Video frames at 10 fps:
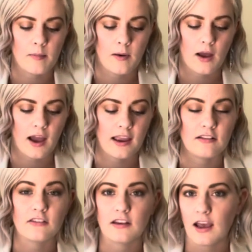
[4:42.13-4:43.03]
I
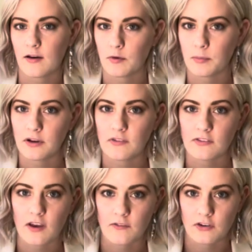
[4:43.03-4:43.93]
did have a
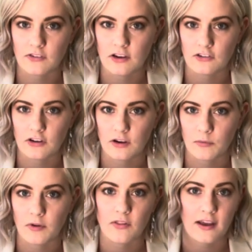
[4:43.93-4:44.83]
previous conversation
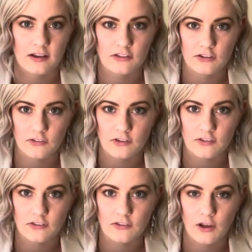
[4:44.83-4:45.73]
with client
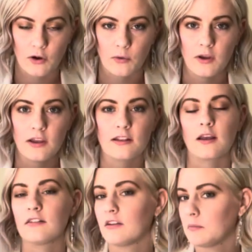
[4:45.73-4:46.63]
services though
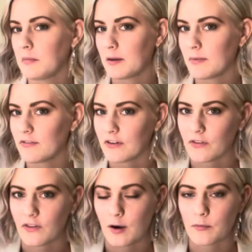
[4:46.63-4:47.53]
that did make me feel
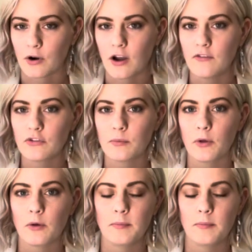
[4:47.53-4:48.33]
a lot more comfortable,